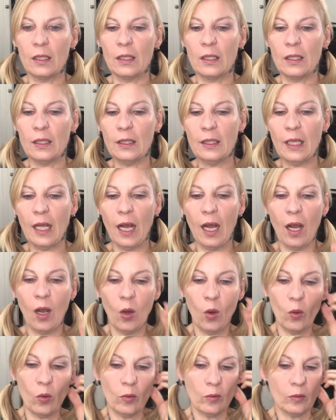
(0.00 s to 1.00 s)

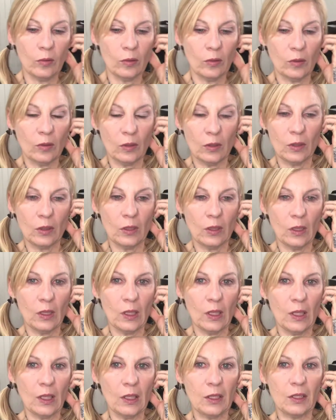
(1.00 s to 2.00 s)
Now,
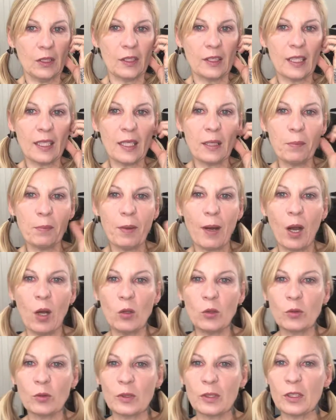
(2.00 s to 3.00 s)
setting
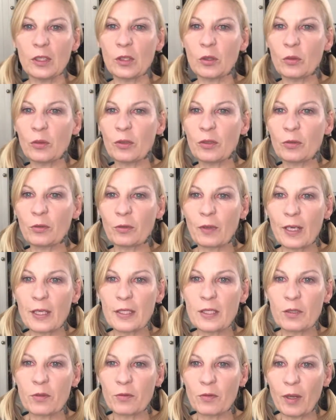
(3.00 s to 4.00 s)
boundaries with
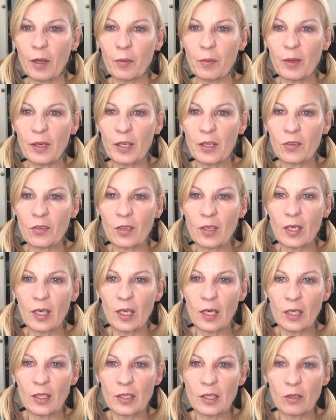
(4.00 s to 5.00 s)
friends and family is a
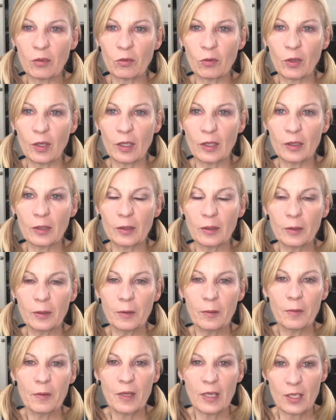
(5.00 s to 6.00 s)
little different.
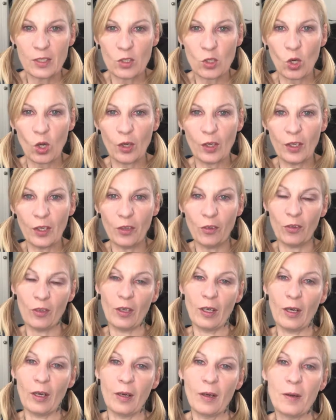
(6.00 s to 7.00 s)
It's a lot
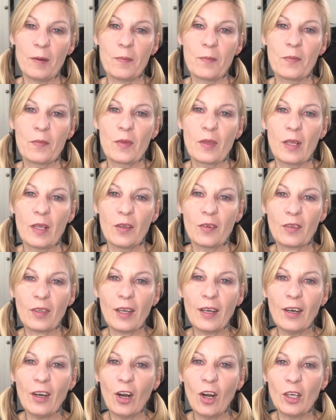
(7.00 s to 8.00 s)
easier. It's
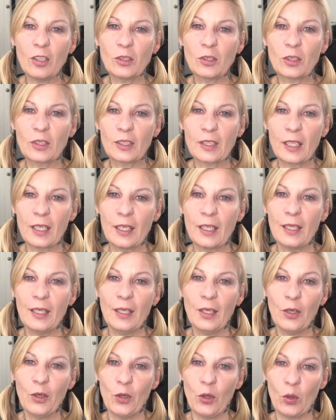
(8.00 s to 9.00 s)
kind of hard to say
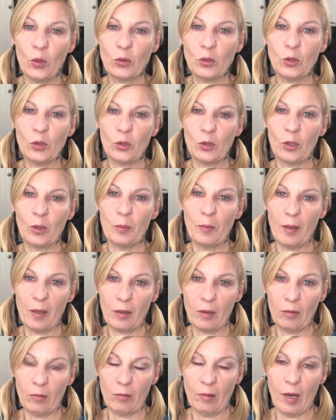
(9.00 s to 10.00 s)
no to your
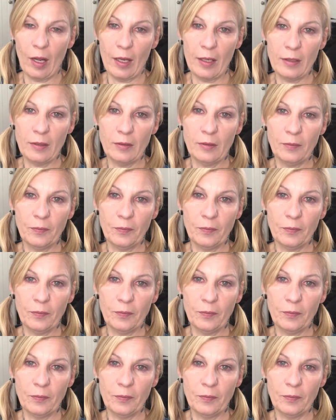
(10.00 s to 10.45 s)
mother, right?